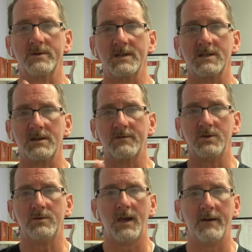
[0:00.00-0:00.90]
sensitive
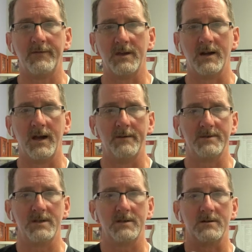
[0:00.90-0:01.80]
to caffeine, and I'm
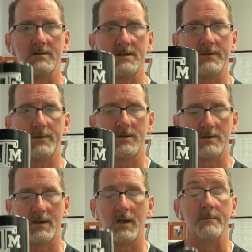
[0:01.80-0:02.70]
going
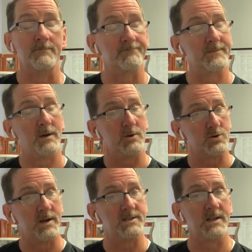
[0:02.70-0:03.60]
to
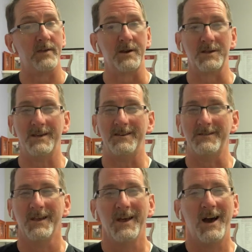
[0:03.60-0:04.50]
try to say that
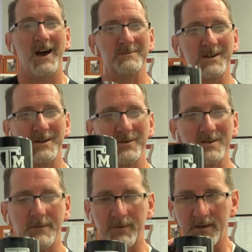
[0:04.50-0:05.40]
again, I'm sitting here
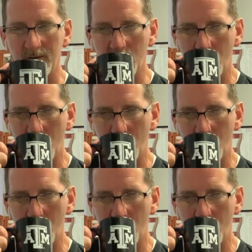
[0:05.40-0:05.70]
sipping